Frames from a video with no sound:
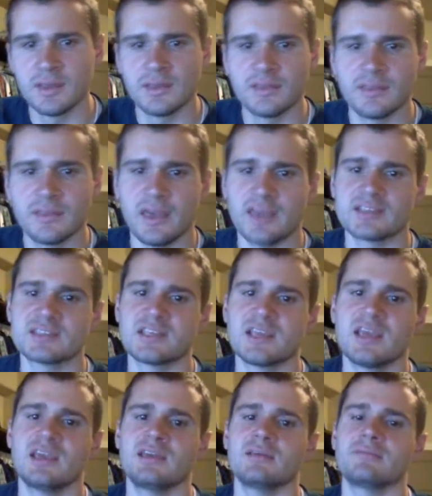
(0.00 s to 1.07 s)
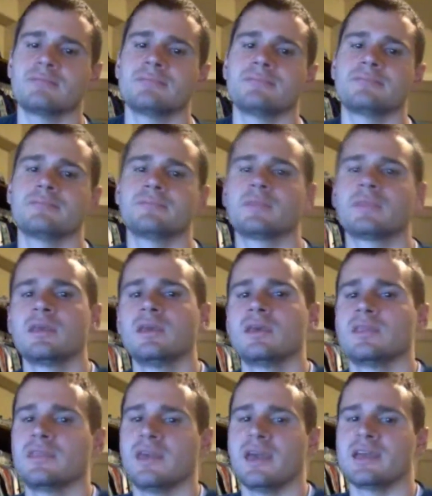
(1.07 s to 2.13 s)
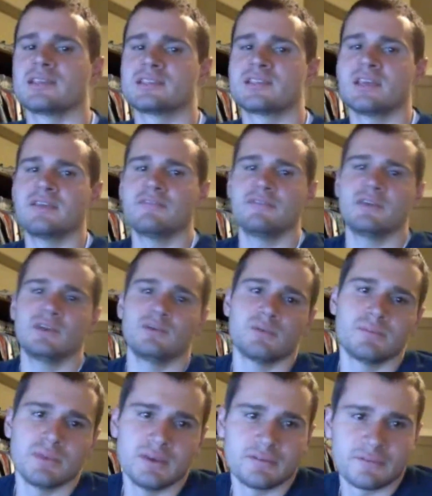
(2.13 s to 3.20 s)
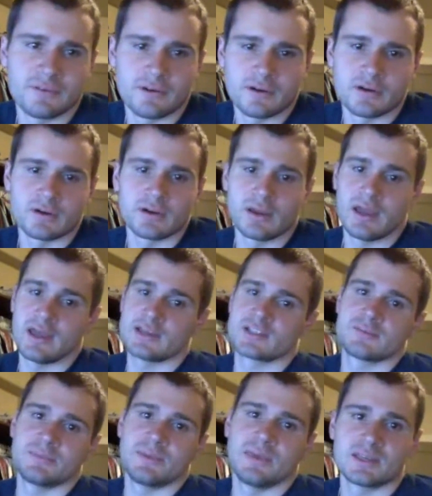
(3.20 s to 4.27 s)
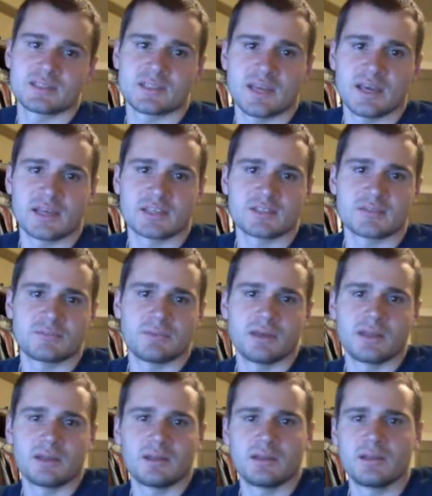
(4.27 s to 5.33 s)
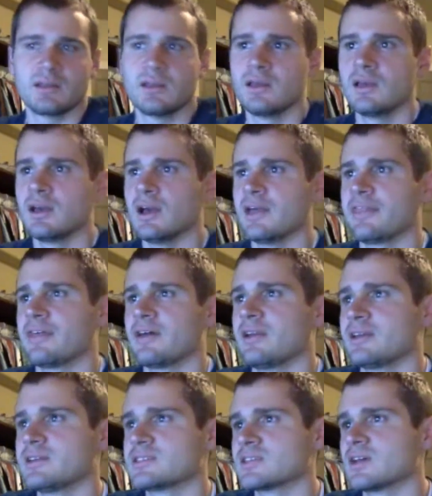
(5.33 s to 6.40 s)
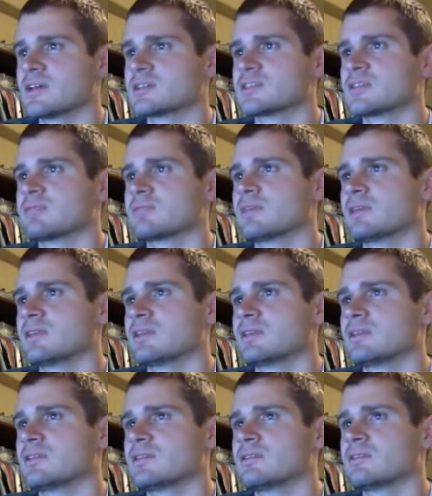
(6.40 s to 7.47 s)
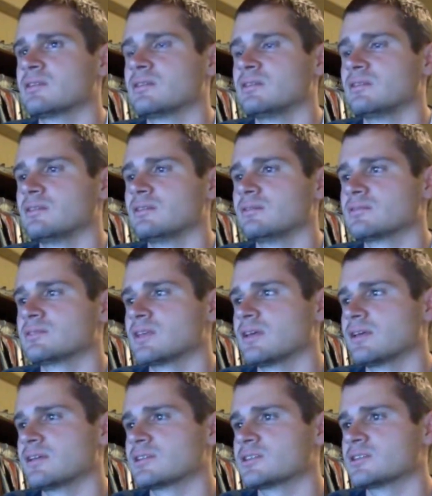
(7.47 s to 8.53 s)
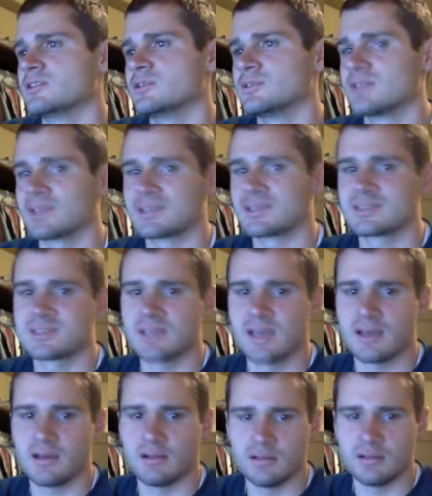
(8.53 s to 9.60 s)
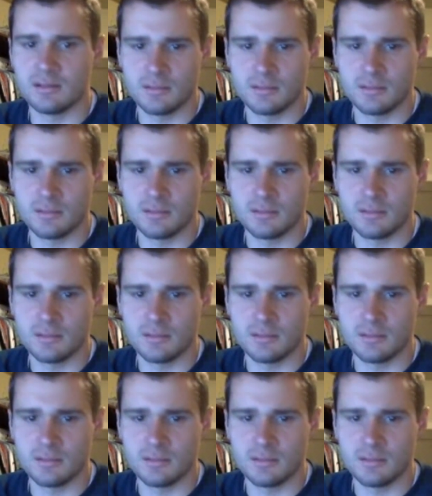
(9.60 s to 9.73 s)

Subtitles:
the SA the SAV would be for SPSS, but I thought I saw something that was telling us to use Excel.